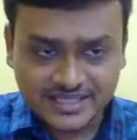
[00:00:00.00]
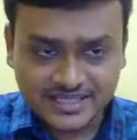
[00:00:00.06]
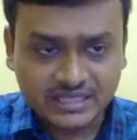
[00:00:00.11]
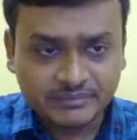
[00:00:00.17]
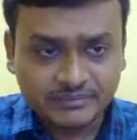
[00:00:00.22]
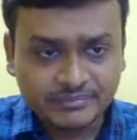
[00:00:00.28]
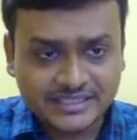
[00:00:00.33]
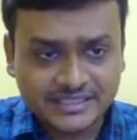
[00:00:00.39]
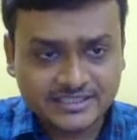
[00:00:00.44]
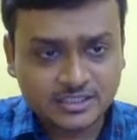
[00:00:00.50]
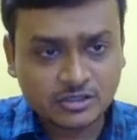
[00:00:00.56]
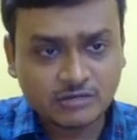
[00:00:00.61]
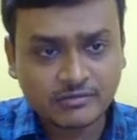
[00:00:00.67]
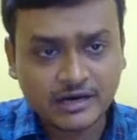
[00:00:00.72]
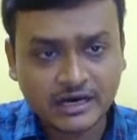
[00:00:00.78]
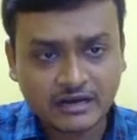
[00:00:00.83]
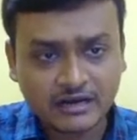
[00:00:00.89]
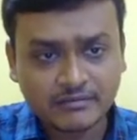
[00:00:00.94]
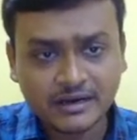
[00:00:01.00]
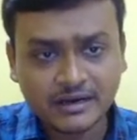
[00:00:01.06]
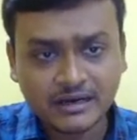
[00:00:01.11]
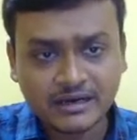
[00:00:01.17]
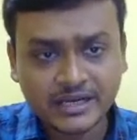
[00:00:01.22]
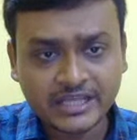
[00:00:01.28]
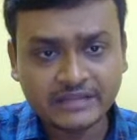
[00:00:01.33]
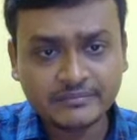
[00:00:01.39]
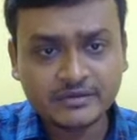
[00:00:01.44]
celebration of urban
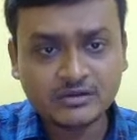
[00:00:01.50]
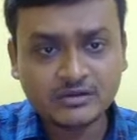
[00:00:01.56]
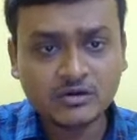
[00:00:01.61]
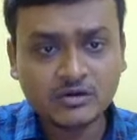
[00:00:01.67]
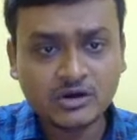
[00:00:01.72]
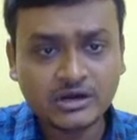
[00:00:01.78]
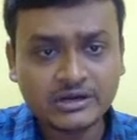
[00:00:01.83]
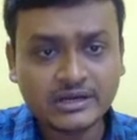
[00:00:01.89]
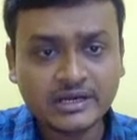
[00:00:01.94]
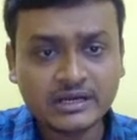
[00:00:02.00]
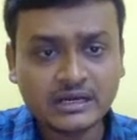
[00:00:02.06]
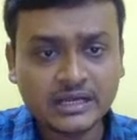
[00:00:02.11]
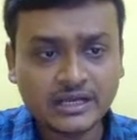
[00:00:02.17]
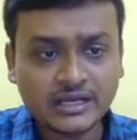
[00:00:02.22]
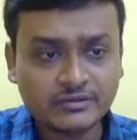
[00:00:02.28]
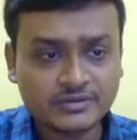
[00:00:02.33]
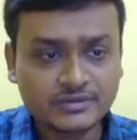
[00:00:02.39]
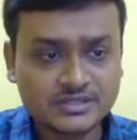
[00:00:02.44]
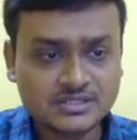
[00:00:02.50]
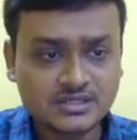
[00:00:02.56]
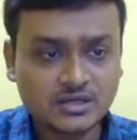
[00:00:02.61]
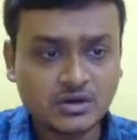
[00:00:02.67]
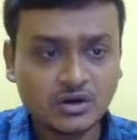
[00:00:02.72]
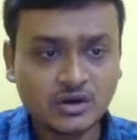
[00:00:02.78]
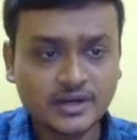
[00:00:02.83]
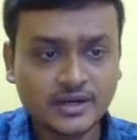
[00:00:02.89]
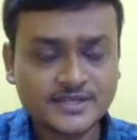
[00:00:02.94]
life and ordinary language,
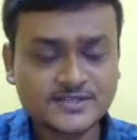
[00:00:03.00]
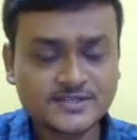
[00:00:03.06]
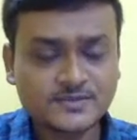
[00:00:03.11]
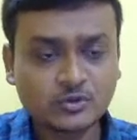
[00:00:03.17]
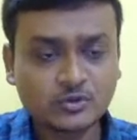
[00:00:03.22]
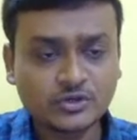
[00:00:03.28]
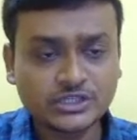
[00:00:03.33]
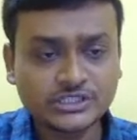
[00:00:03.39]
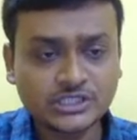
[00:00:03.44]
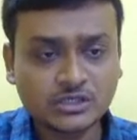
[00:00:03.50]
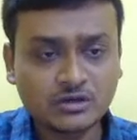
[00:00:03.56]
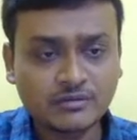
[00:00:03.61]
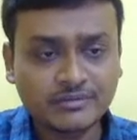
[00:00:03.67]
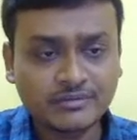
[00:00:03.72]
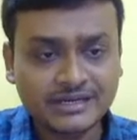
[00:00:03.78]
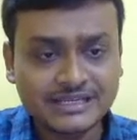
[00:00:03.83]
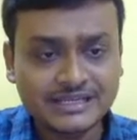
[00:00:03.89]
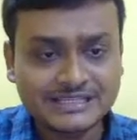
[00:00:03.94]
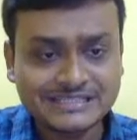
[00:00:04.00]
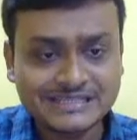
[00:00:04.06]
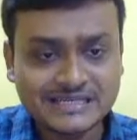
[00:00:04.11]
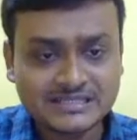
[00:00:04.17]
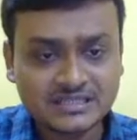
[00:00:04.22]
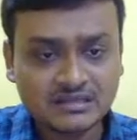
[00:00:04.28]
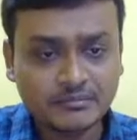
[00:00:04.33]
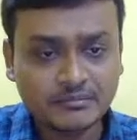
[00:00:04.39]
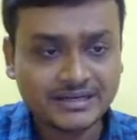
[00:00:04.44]
or exploration of
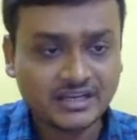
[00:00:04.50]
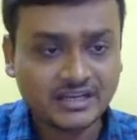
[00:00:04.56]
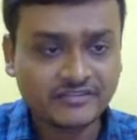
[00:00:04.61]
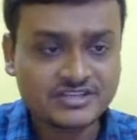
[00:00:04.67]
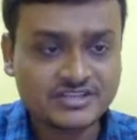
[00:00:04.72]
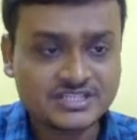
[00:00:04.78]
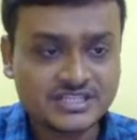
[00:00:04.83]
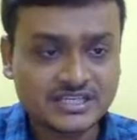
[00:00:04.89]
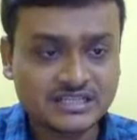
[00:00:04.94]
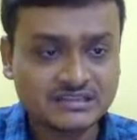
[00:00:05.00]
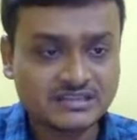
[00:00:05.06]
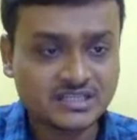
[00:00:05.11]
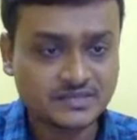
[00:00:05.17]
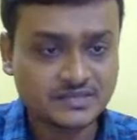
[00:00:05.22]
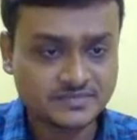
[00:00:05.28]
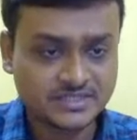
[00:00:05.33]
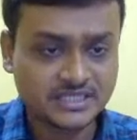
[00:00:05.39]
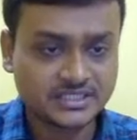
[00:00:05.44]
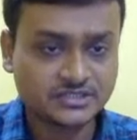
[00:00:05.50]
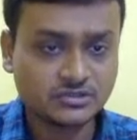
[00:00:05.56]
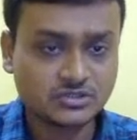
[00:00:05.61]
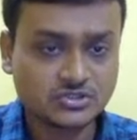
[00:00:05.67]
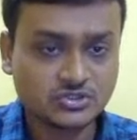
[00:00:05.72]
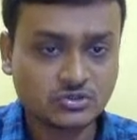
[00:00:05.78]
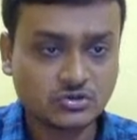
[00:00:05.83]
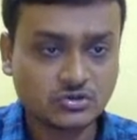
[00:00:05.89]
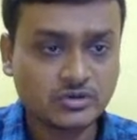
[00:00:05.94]
religious and metaphysical theme. That is
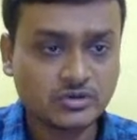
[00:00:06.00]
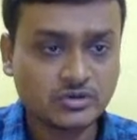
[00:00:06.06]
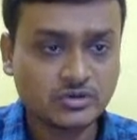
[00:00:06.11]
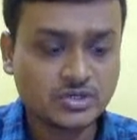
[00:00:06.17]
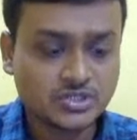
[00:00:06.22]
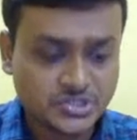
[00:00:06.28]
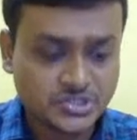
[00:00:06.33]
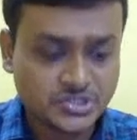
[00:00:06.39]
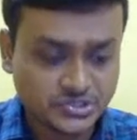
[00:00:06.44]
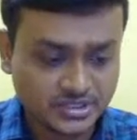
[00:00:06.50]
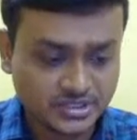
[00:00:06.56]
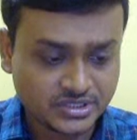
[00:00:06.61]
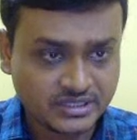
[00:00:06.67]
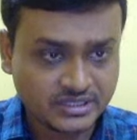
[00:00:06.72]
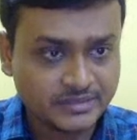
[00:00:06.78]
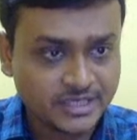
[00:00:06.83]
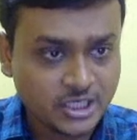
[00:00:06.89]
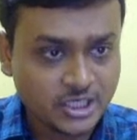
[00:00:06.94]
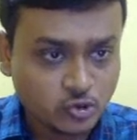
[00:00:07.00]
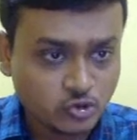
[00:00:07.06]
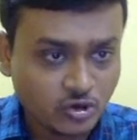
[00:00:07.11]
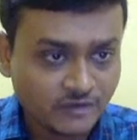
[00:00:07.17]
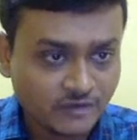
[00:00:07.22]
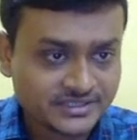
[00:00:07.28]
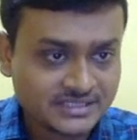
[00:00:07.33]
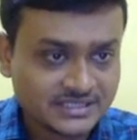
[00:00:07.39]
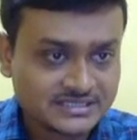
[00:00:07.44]
also wrong. The remaining two
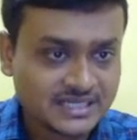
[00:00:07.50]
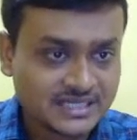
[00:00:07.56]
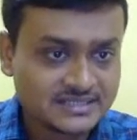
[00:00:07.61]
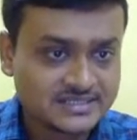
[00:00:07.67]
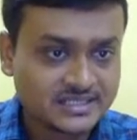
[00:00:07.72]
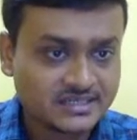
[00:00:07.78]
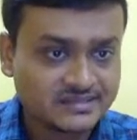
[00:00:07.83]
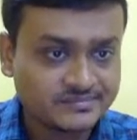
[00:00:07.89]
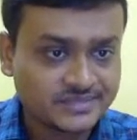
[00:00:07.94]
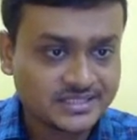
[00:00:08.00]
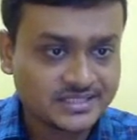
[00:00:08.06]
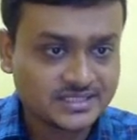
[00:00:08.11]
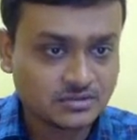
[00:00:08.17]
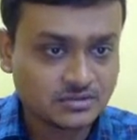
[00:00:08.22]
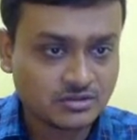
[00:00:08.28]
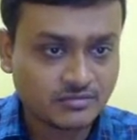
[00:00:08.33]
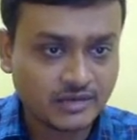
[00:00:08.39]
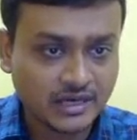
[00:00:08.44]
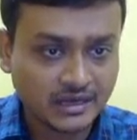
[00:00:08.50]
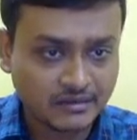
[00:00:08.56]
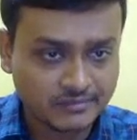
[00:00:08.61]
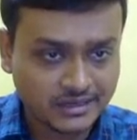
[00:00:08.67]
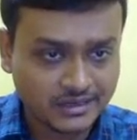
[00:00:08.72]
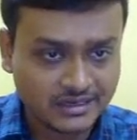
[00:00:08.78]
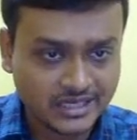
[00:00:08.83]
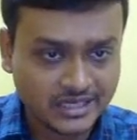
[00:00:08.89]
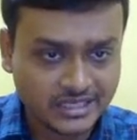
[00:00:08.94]
options are celebration of
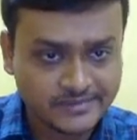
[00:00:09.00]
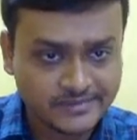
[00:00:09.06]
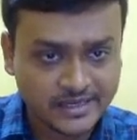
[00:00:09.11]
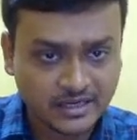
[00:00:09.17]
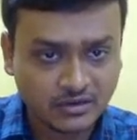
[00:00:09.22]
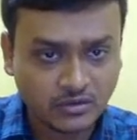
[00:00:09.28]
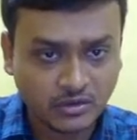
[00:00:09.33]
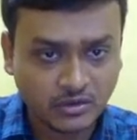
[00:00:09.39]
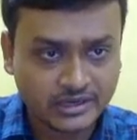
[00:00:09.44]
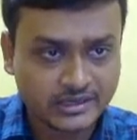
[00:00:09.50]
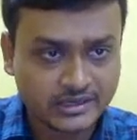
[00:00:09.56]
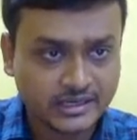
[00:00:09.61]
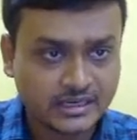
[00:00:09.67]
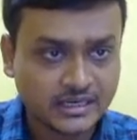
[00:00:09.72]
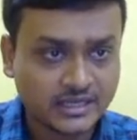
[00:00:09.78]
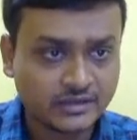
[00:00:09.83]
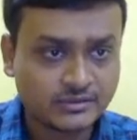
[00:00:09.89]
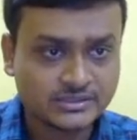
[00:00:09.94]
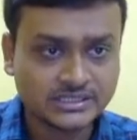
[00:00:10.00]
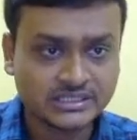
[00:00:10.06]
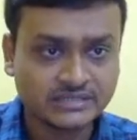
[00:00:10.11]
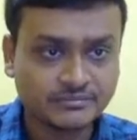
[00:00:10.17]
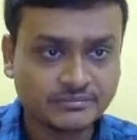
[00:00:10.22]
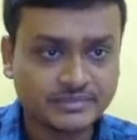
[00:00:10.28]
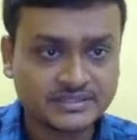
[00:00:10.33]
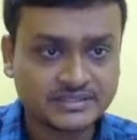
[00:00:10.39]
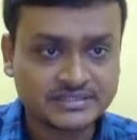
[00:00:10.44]
urban life and ordinary language and
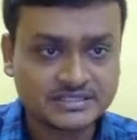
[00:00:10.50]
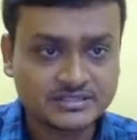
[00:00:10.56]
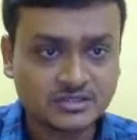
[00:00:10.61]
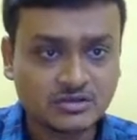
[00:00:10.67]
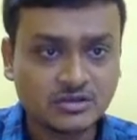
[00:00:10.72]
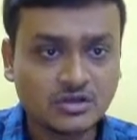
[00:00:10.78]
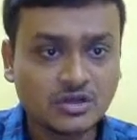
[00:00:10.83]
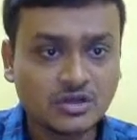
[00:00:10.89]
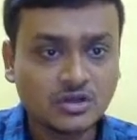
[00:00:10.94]
emphasis on